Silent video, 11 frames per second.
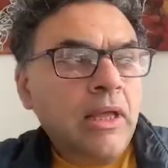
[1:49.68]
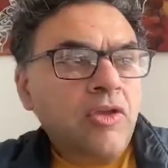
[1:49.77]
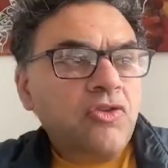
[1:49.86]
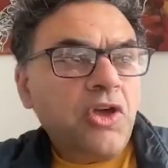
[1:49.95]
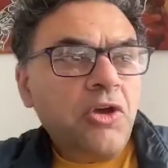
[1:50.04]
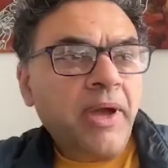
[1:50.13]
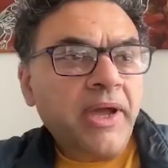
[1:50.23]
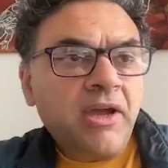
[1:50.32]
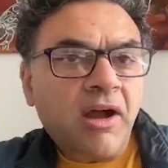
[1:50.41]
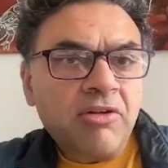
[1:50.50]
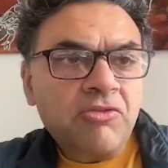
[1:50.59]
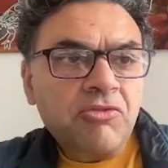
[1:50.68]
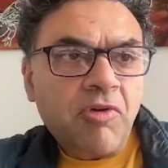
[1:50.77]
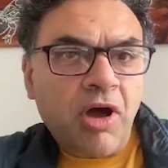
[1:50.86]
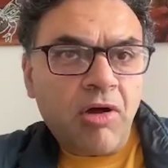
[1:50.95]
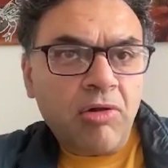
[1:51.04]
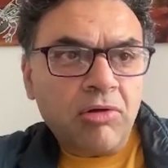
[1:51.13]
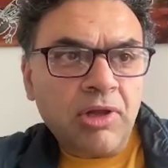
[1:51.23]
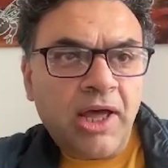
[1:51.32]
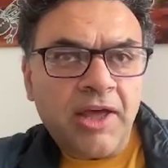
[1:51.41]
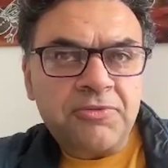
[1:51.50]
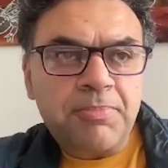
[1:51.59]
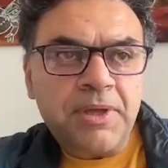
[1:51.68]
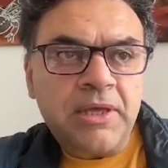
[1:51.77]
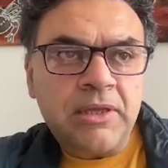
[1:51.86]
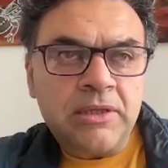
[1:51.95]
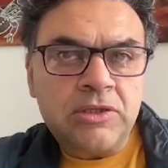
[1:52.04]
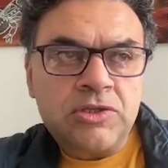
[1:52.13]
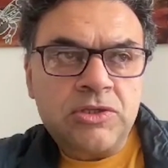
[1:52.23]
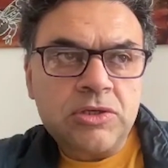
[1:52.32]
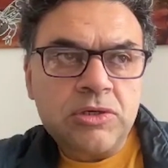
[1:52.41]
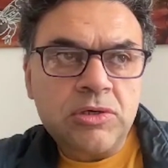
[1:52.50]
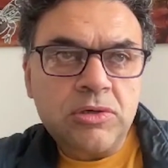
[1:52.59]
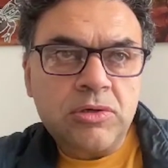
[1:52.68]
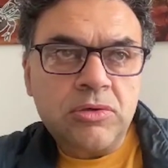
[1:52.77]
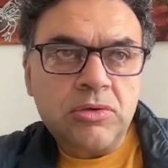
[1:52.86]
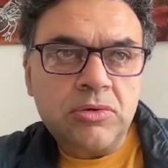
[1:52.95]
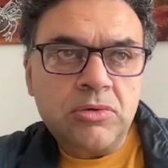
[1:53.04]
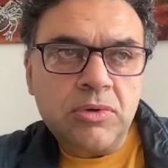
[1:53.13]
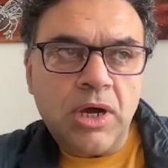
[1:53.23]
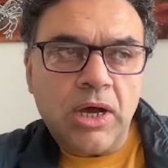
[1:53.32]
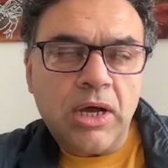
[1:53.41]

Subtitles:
So my current role has been to